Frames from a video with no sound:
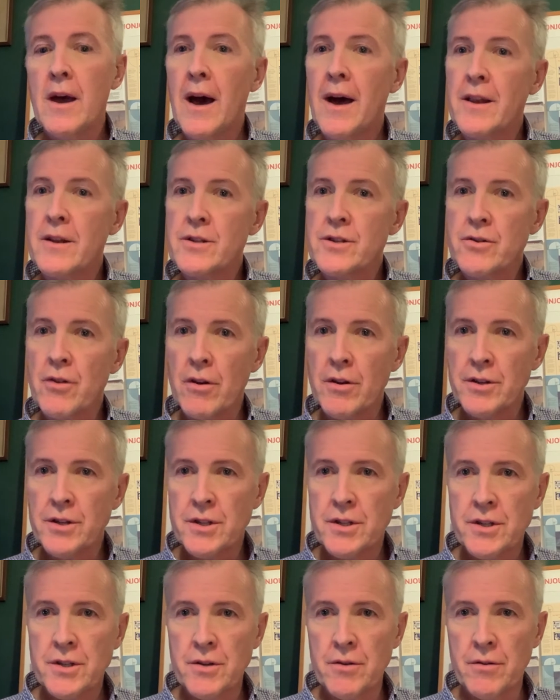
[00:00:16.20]
an astrology
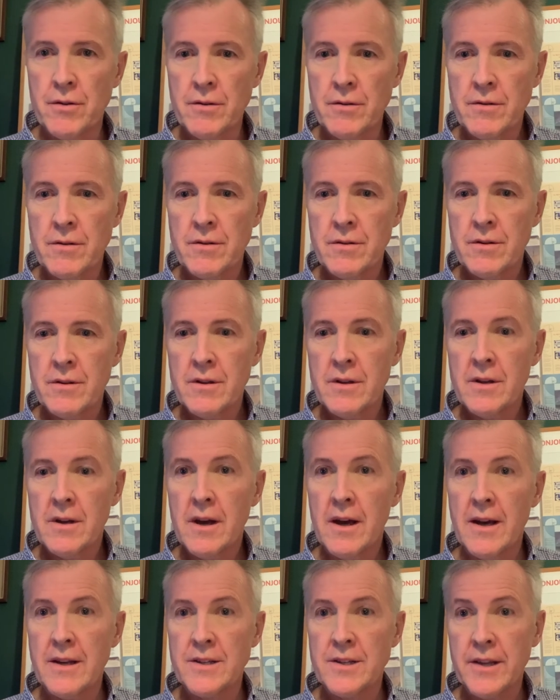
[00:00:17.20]
student,
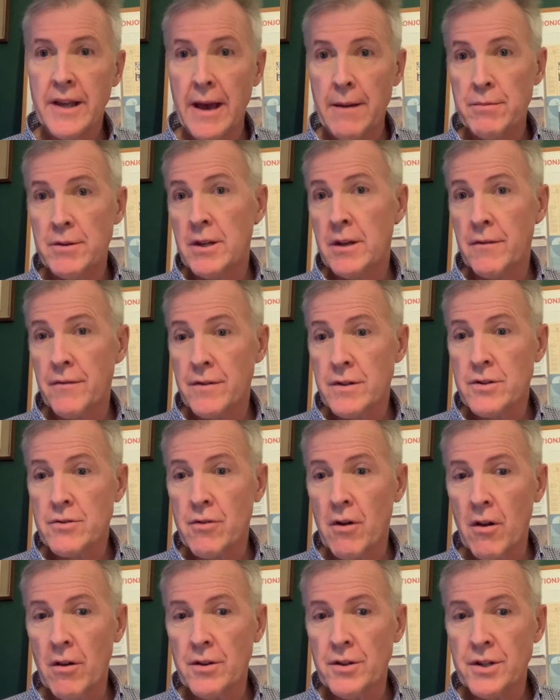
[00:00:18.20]
a skeptic of
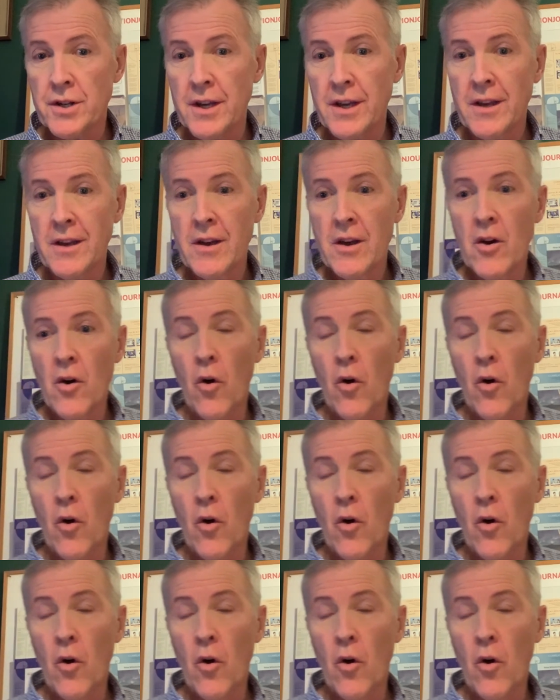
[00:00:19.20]
astrology,